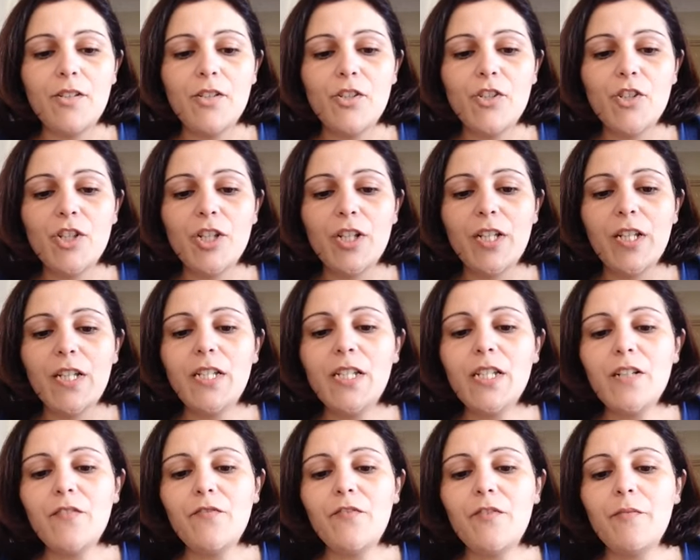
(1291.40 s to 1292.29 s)

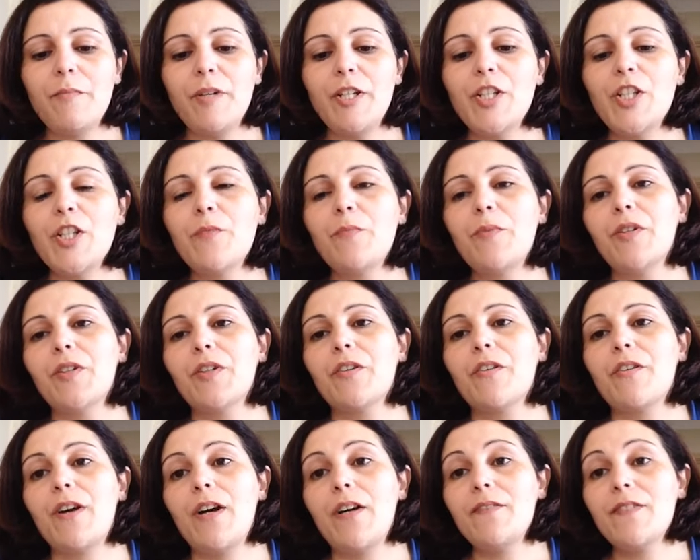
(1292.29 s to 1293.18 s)
Jagita from Magic
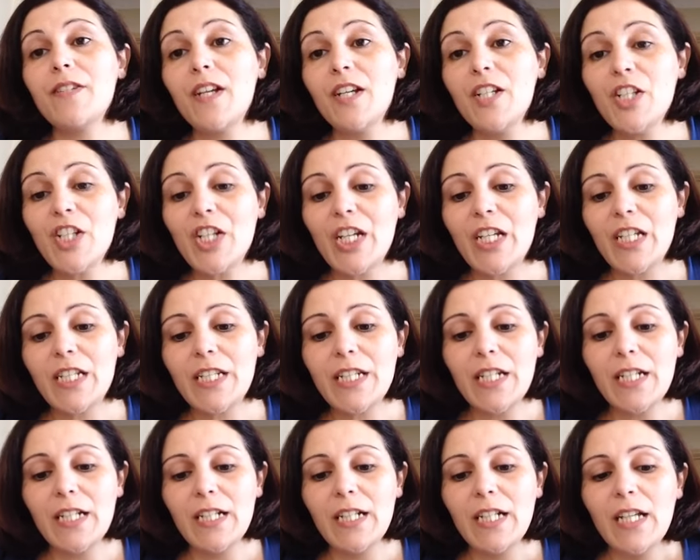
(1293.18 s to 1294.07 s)
Pond Crafts. Hi
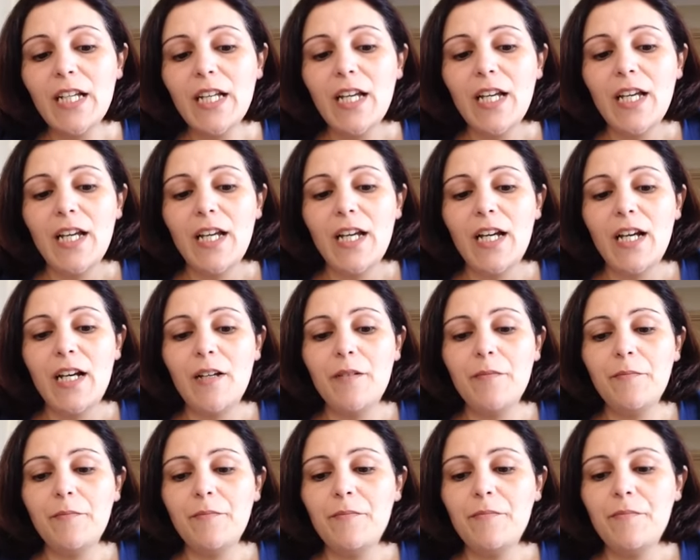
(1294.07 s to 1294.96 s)
Jagita.
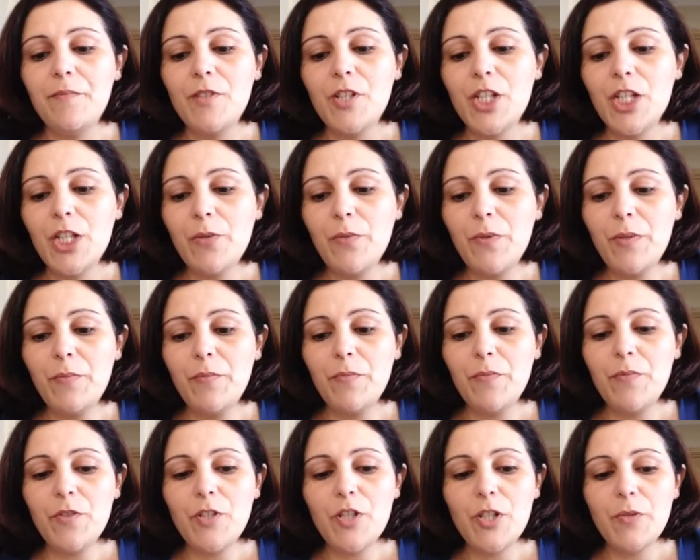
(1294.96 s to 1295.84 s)

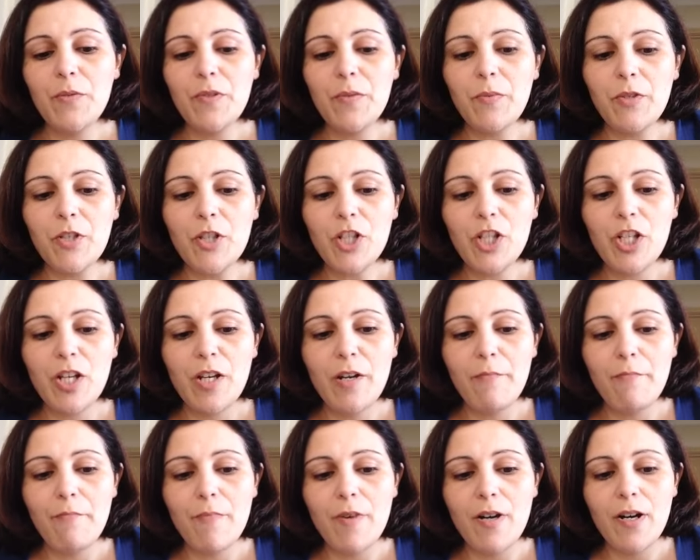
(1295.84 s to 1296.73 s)
She was
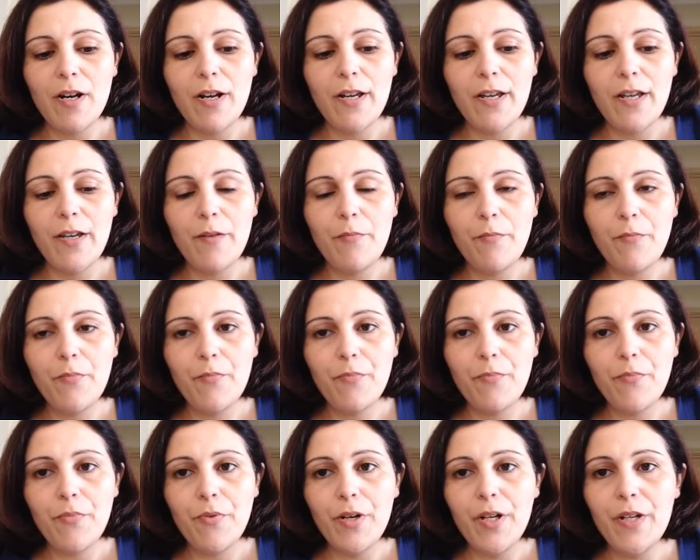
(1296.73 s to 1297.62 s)
watching my
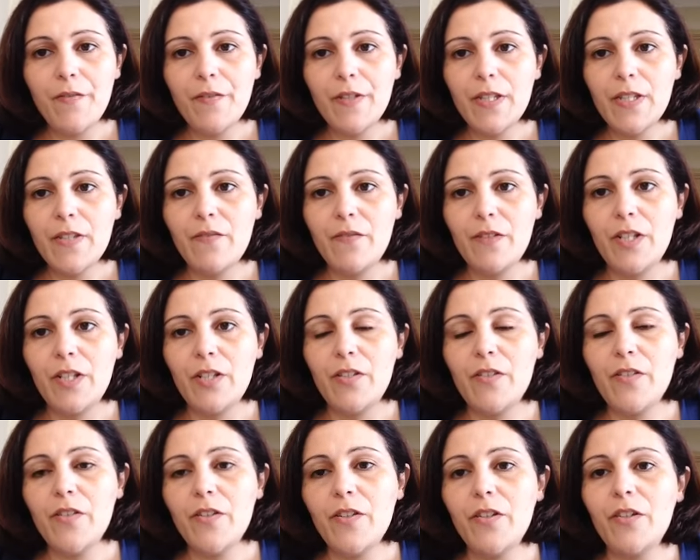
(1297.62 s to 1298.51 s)
previous video,
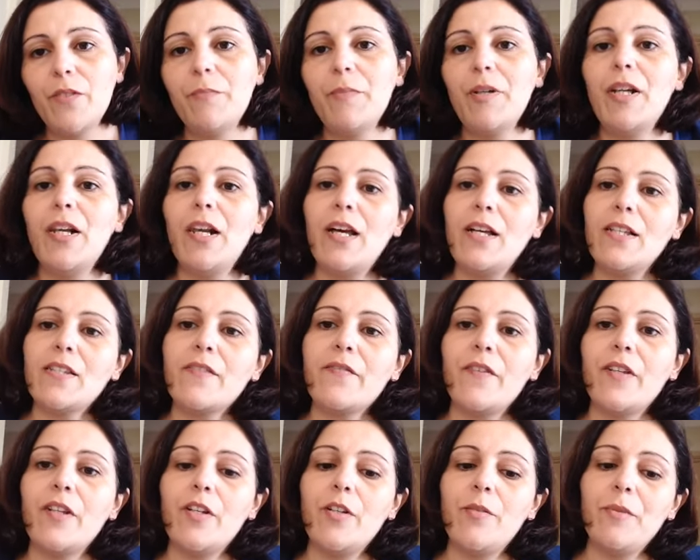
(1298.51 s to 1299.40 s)
so not my last
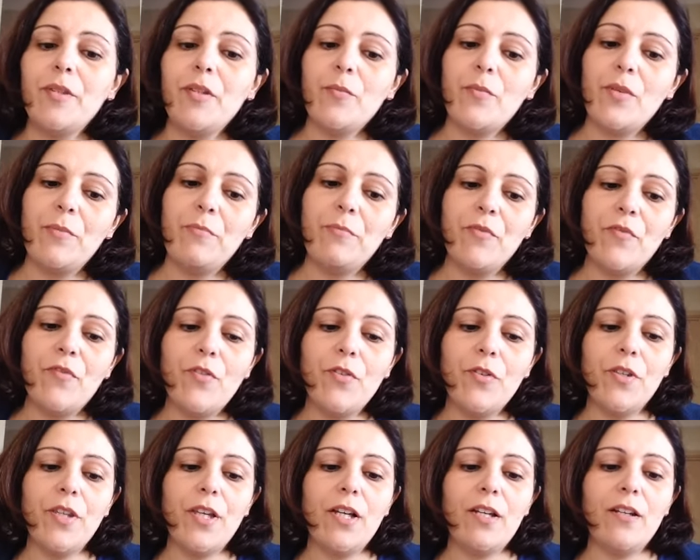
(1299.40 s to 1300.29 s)
video but the one
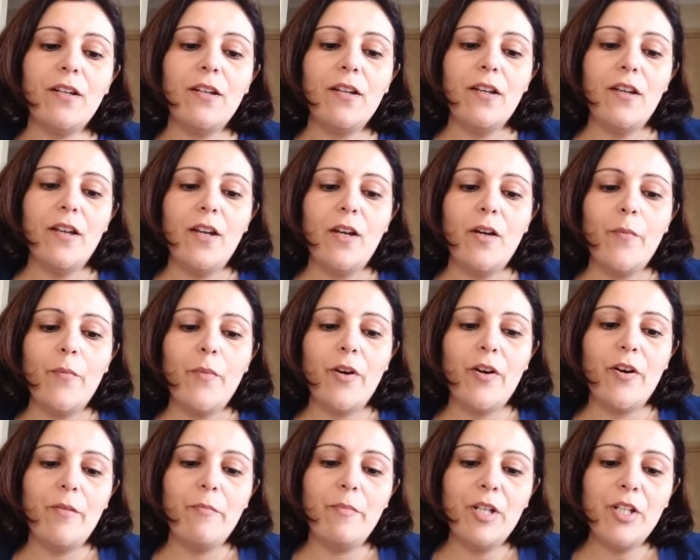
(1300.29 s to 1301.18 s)
before that,
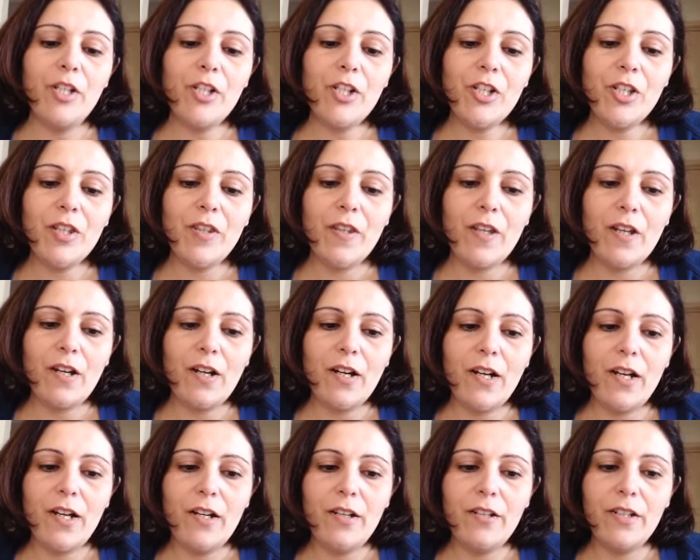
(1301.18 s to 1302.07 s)
where I mentioned that I
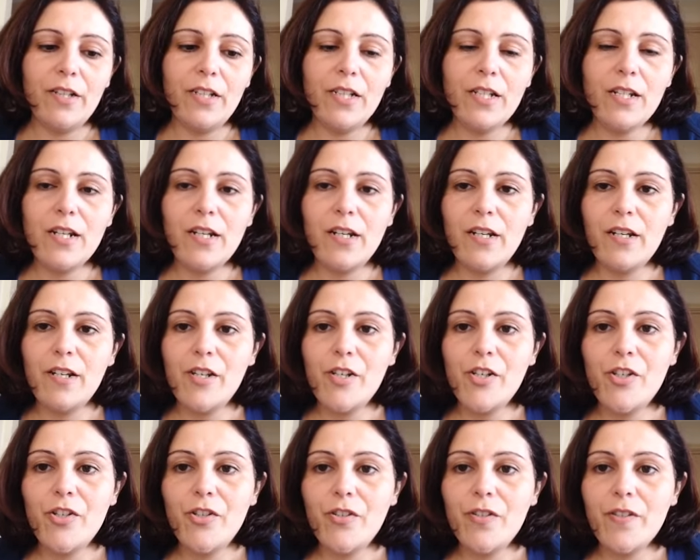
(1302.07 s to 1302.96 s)
had internet
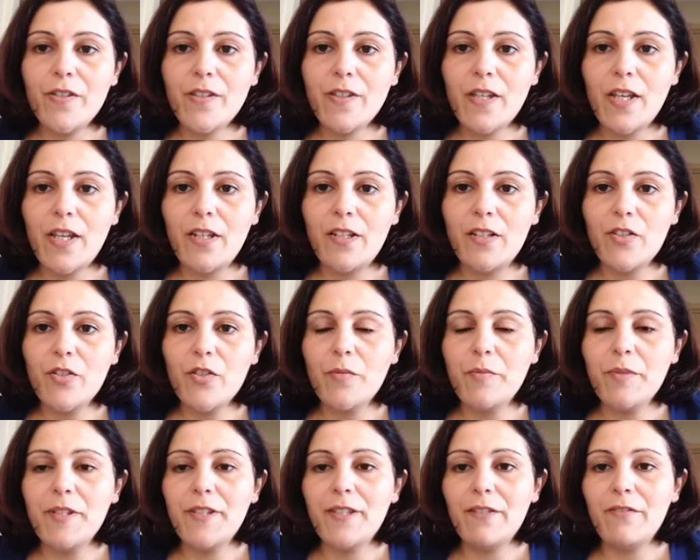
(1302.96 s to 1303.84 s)
issues and it
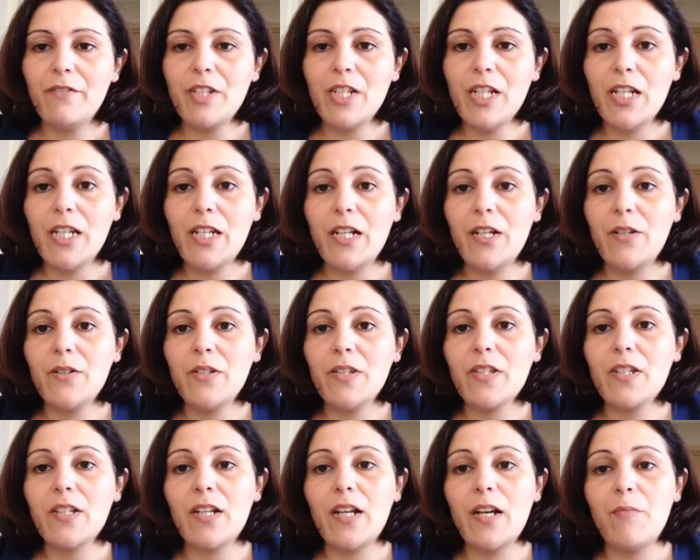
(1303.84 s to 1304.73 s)
took me 17
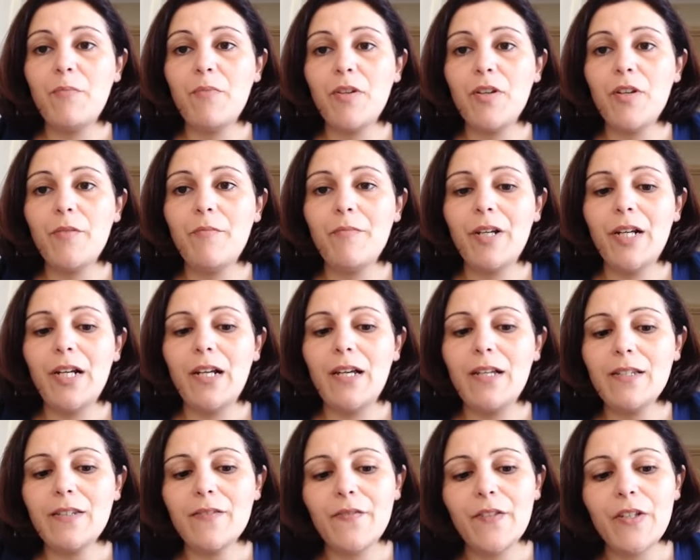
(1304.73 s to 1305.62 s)
hours to upload my
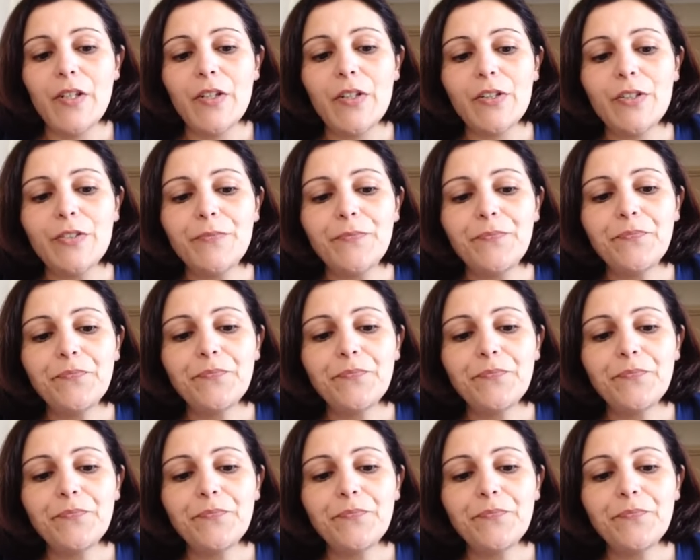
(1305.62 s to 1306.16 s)
last video,